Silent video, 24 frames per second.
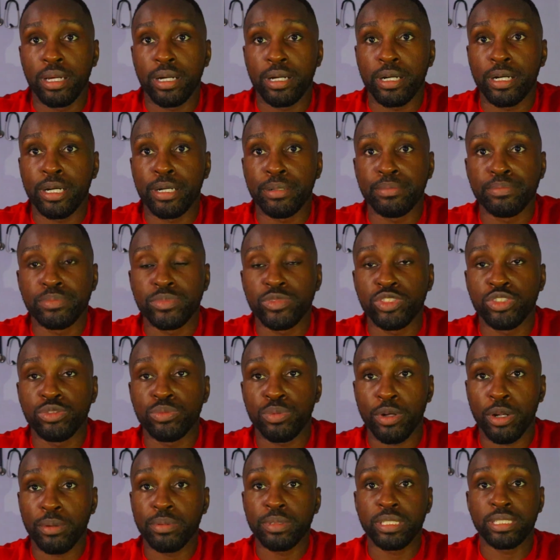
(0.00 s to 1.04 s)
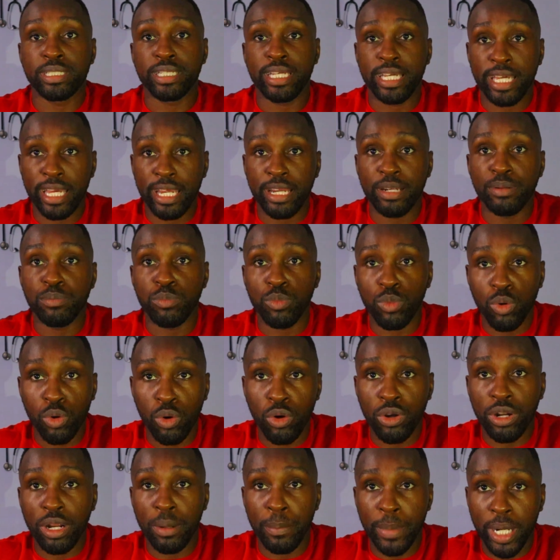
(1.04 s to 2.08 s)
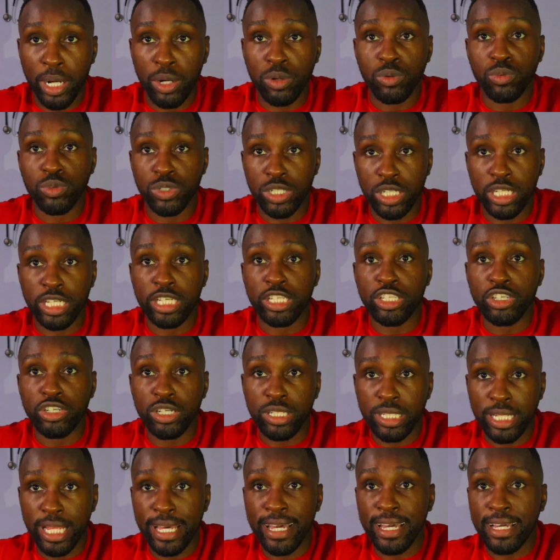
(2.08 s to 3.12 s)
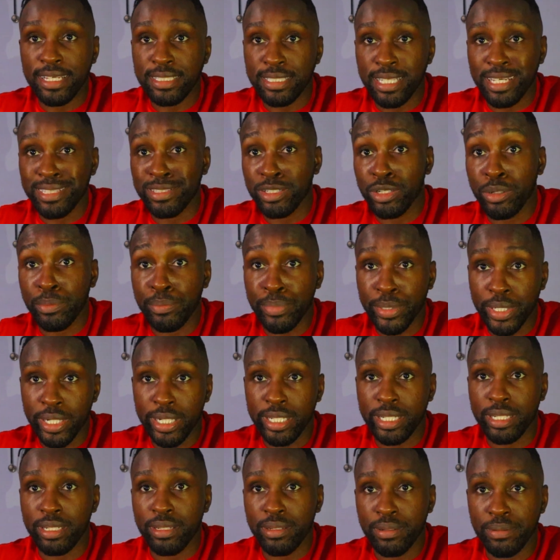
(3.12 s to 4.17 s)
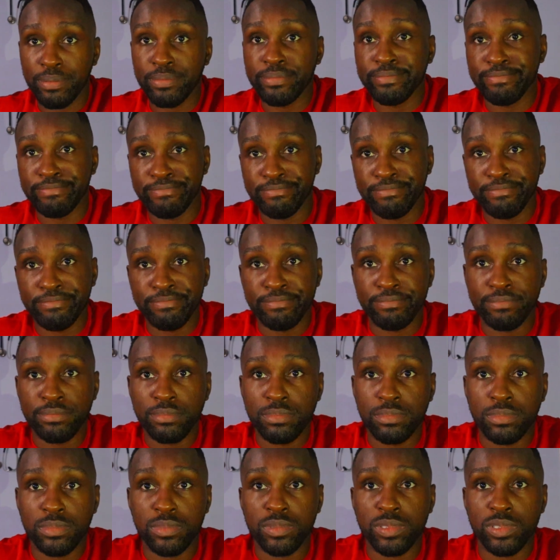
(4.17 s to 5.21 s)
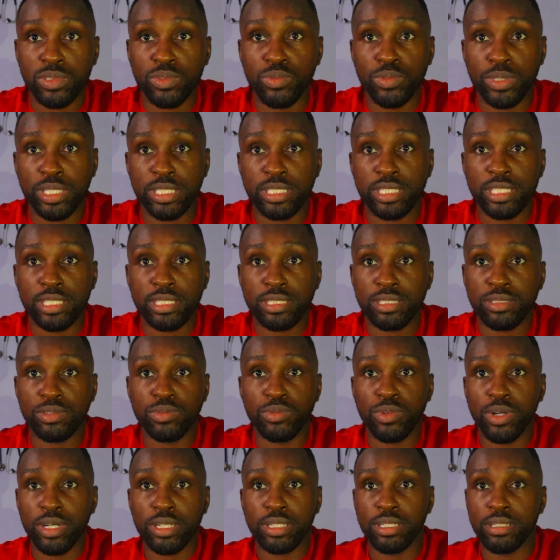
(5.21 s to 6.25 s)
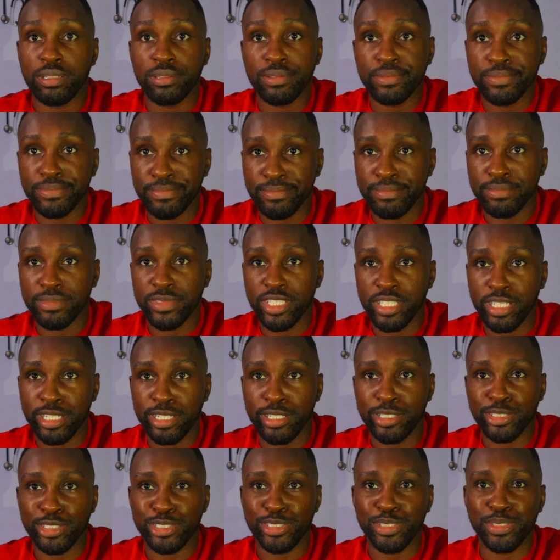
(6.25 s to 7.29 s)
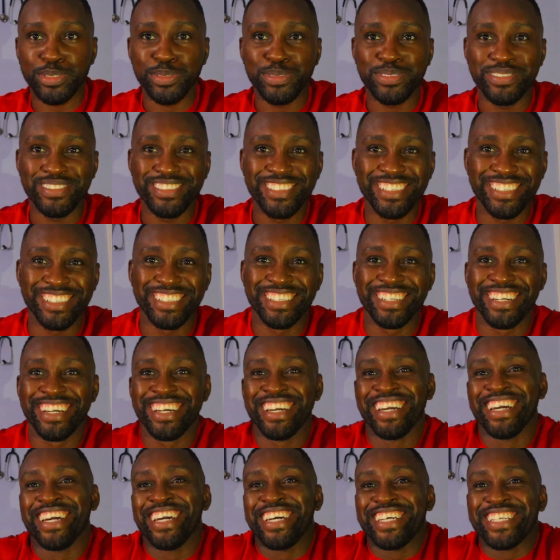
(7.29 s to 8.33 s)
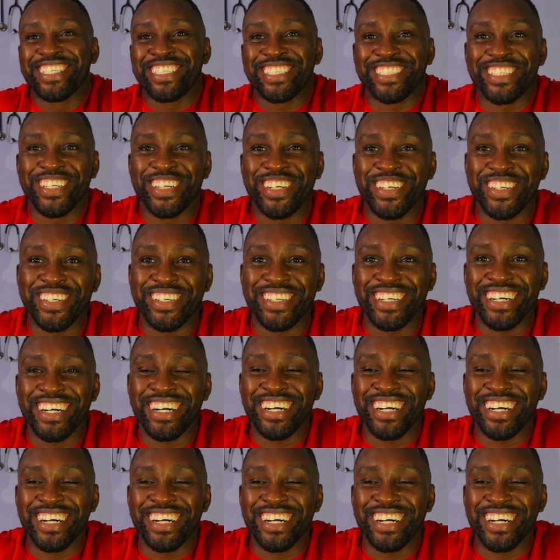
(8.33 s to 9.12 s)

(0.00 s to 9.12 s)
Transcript: You probably care more about working your legs and your butt, which is what girls do. So